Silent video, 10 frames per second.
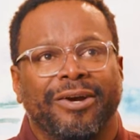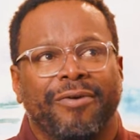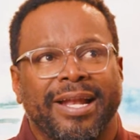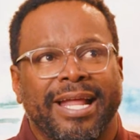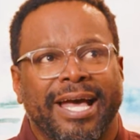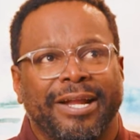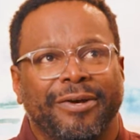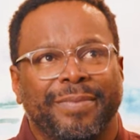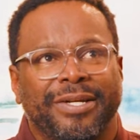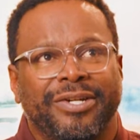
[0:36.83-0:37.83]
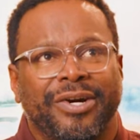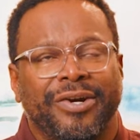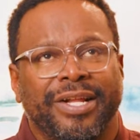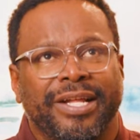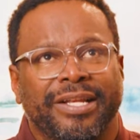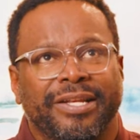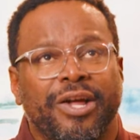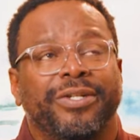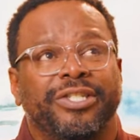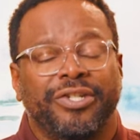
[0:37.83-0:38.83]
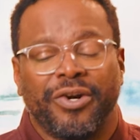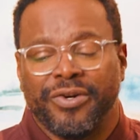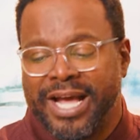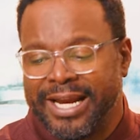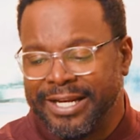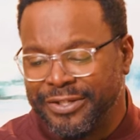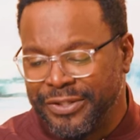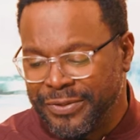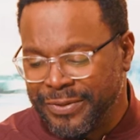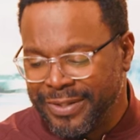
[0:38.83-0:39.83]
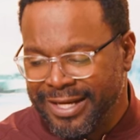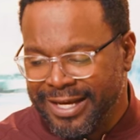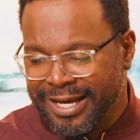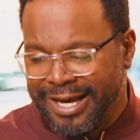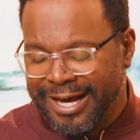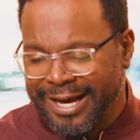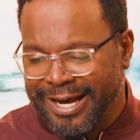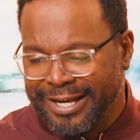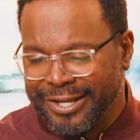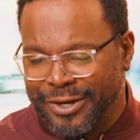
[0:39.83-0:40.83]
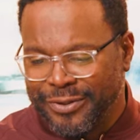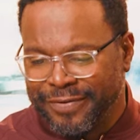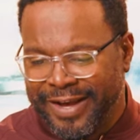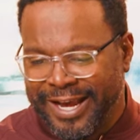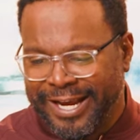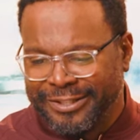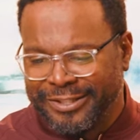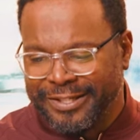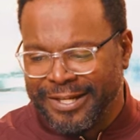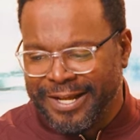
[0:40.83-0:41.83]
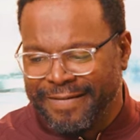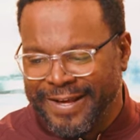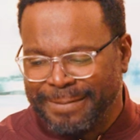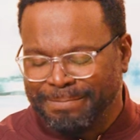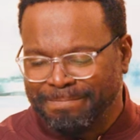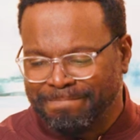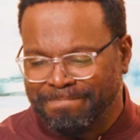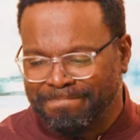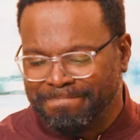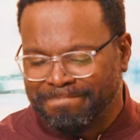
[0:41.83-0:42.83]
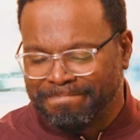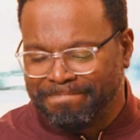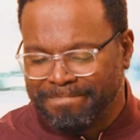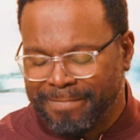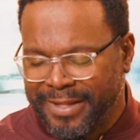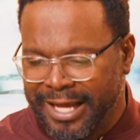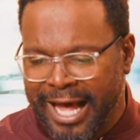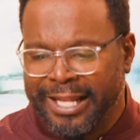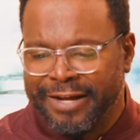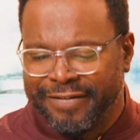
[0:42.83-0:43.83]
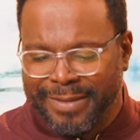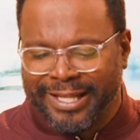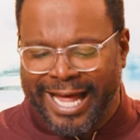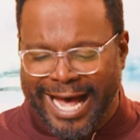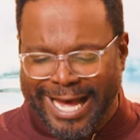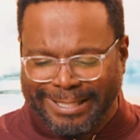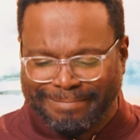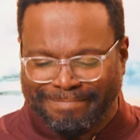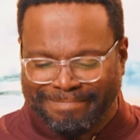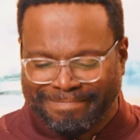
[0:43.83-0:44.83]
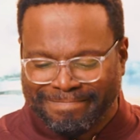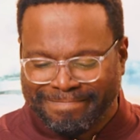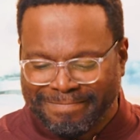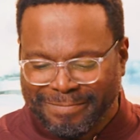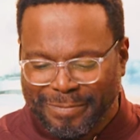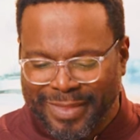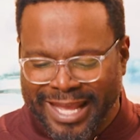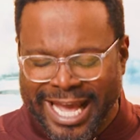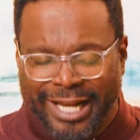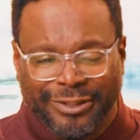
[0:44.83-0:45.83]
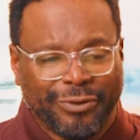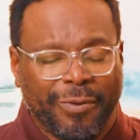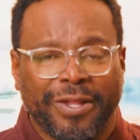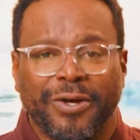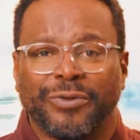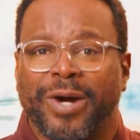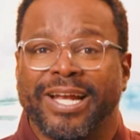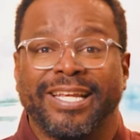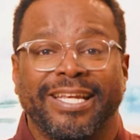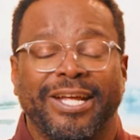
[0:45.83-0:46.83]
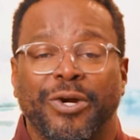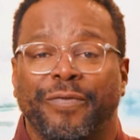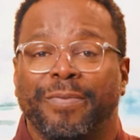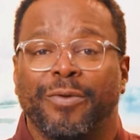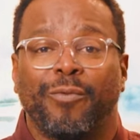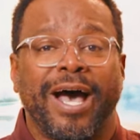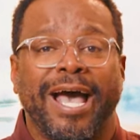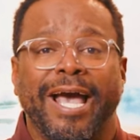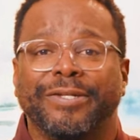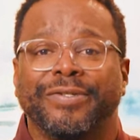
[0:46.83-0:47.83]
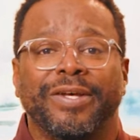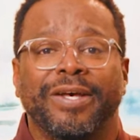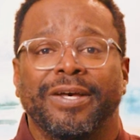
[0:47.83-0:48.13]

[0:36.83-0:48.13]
Granddaddy will be turning, no, he just turned 92 years of age. Love him. I love him a lot. And it's just one of those where I needed to hear from the wise